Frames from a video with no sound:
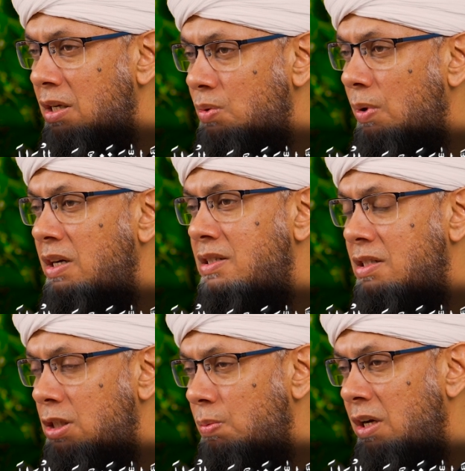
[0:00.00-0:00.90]
One is
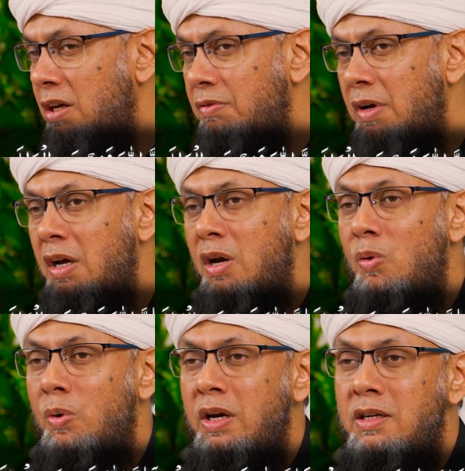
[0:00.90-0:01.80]
disbelief,
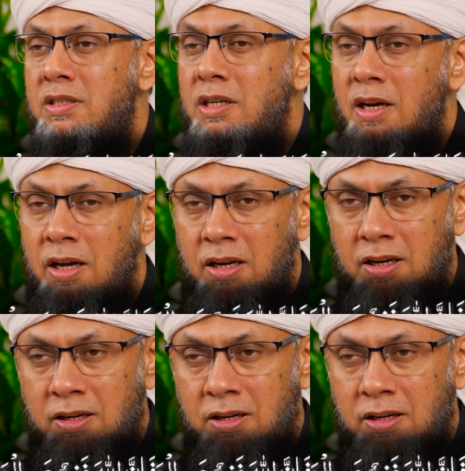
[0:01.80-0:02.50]
one is denying,